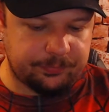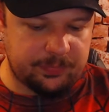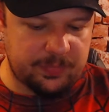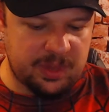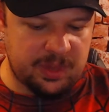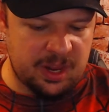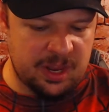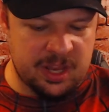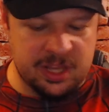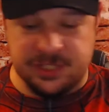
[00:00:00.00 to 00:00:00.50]

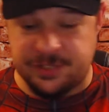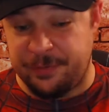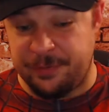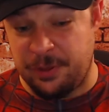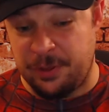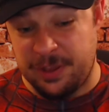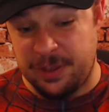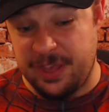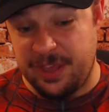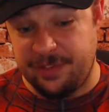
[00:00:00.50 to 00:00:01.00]
because if you
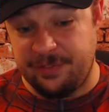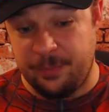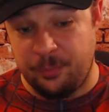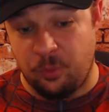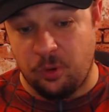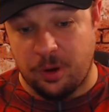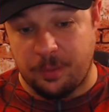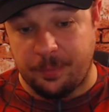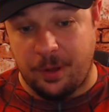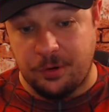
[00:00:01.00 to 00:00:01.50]
can give him
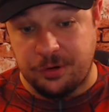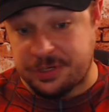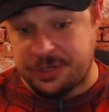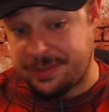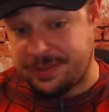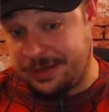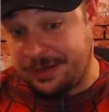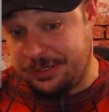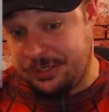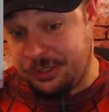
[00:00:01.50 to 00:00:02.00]
more emotion,
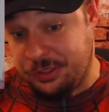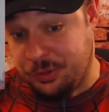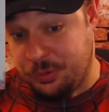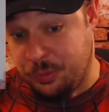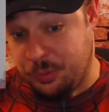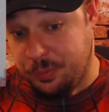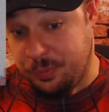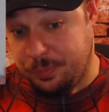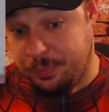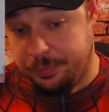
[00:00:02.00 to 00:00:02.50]
then do.